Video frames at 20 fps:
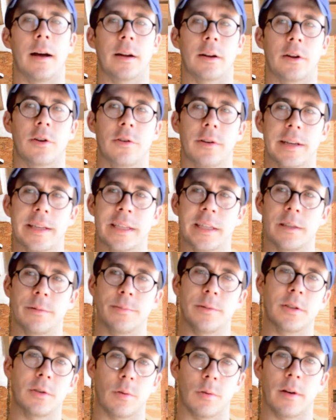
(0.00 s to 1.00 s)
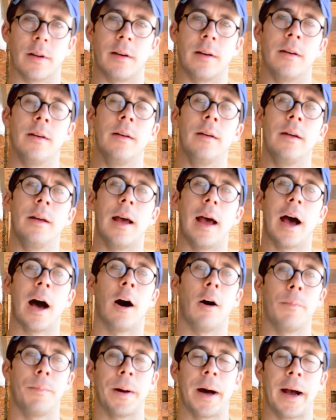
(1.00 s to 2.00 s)
crisp, sort of
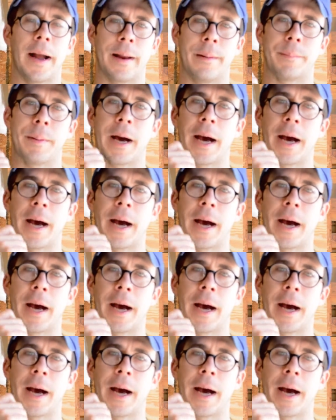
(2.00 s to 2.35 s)
alpine,